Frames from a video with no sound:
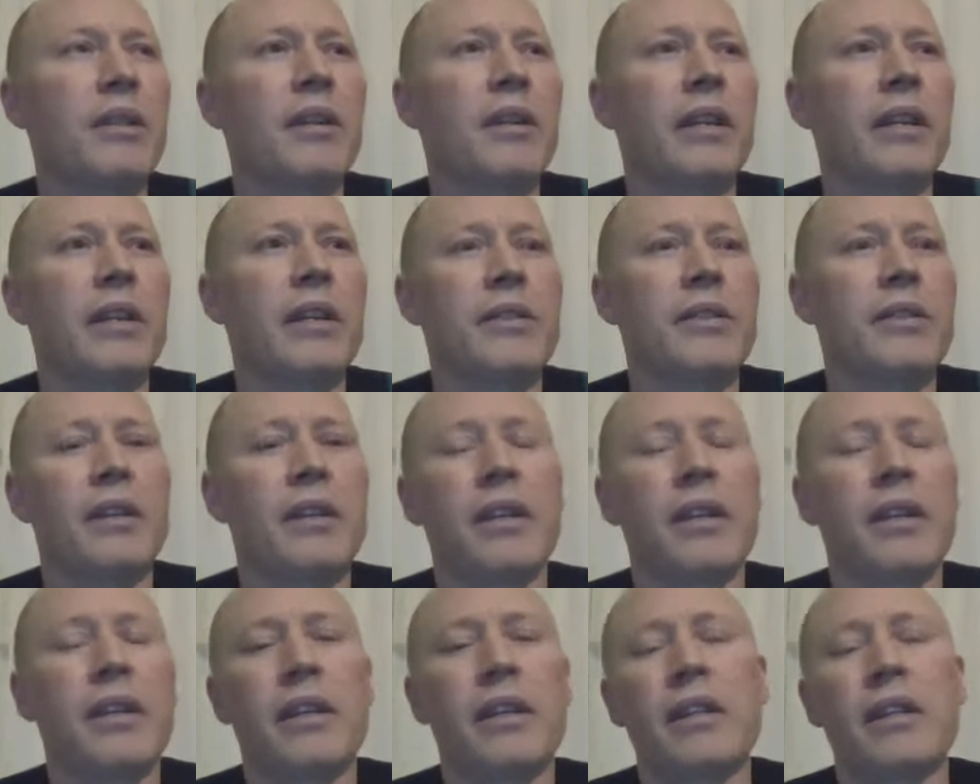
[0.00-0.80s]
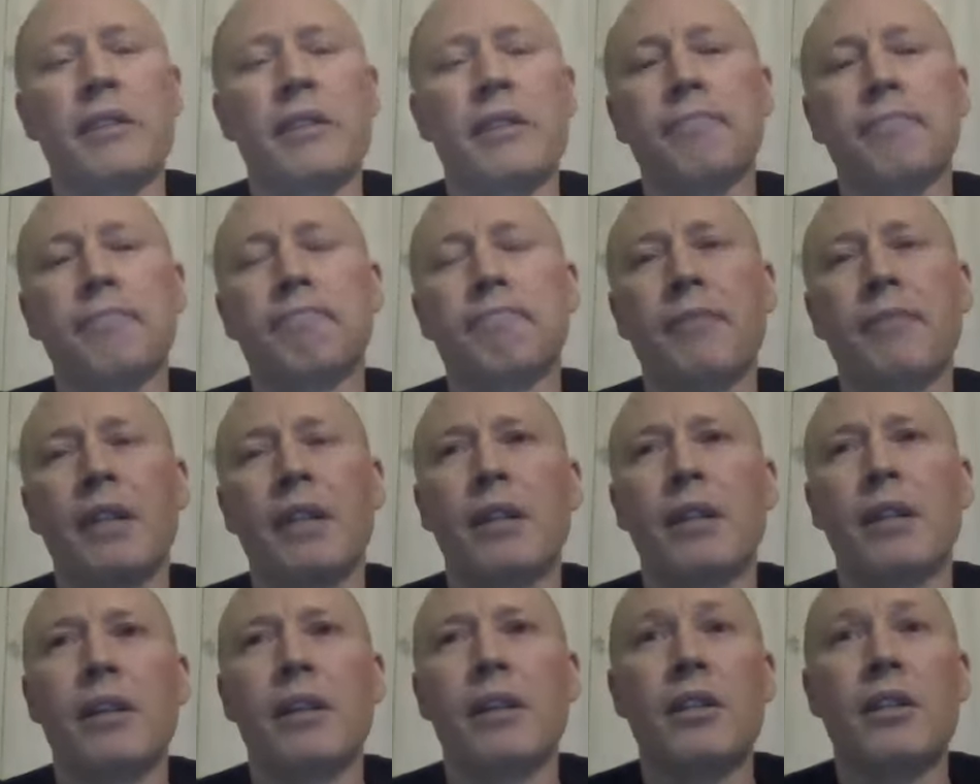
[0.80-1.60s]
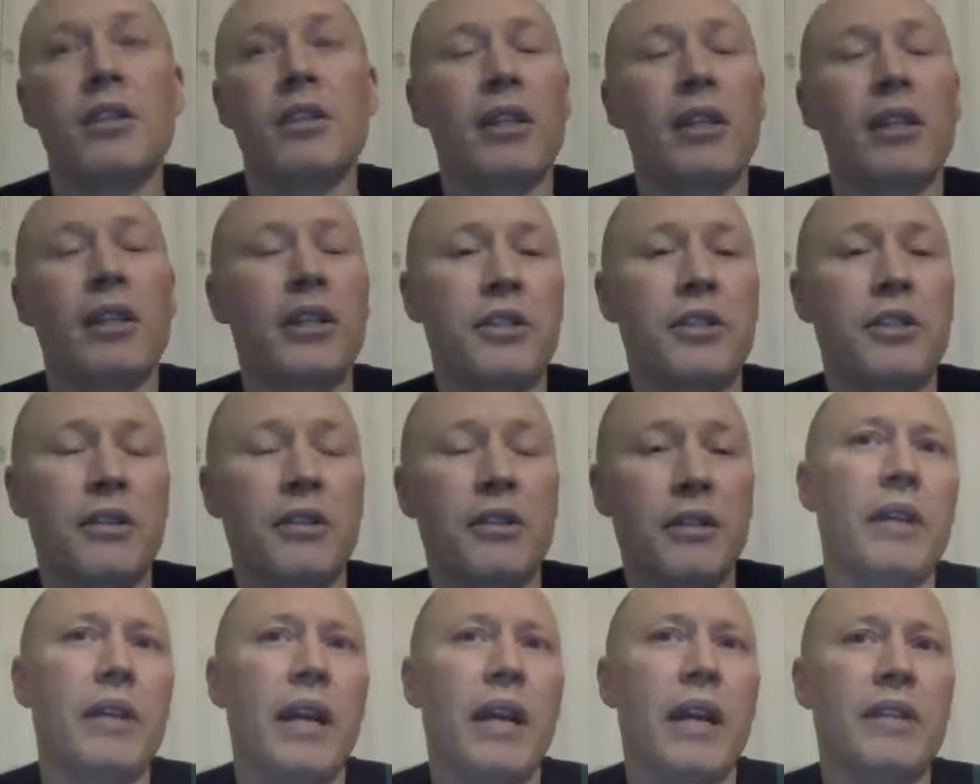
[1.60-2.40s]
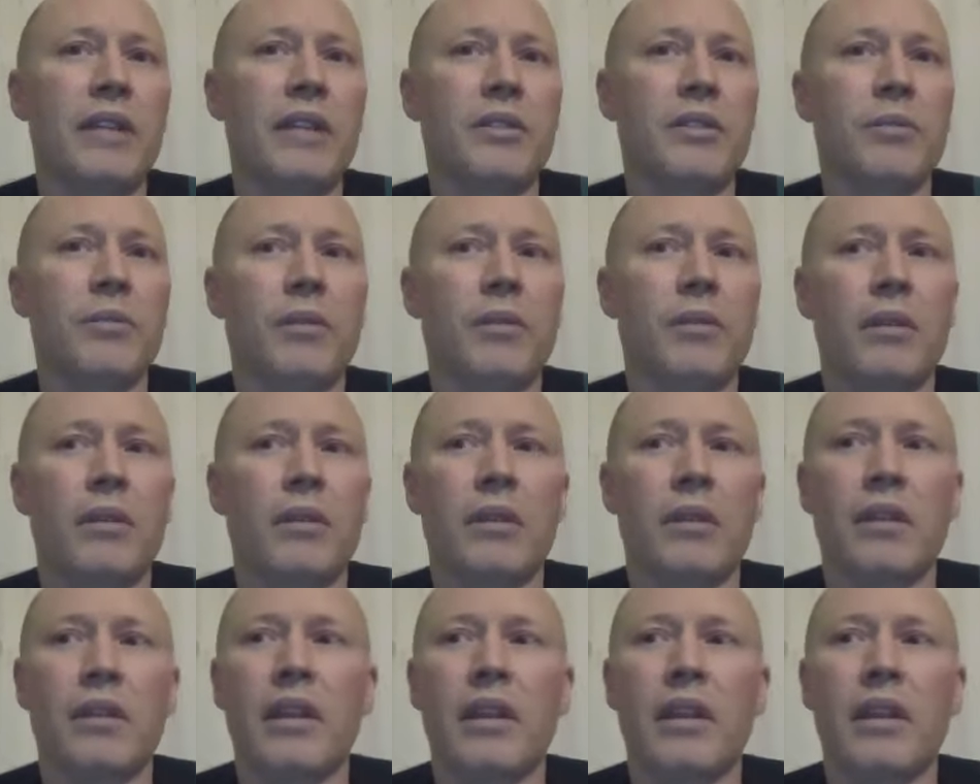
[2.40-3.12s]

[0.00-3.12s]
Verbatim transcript: I guess a uh, selection adds to a,